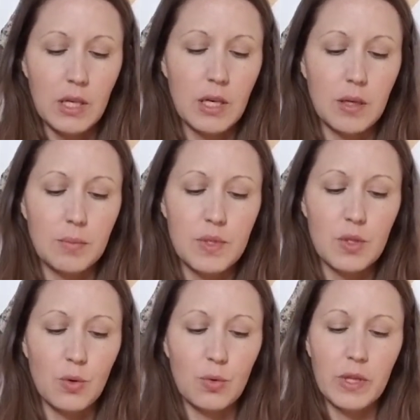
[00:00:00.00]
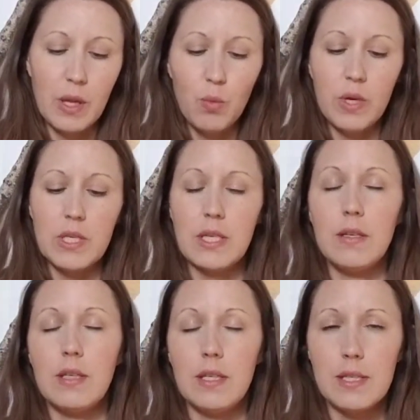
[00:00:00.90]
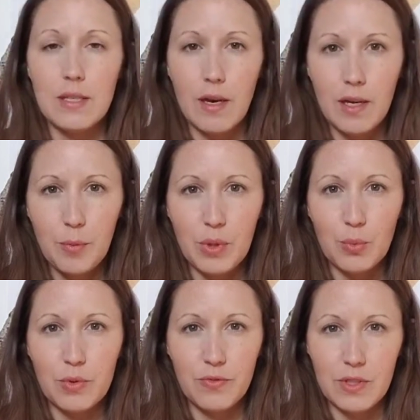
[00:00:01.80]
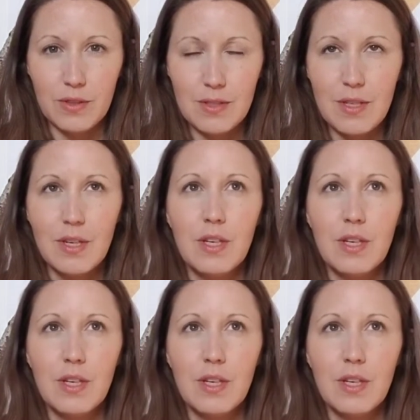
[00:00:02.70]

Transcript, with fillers: Um, so let what is hidden inside be revealed.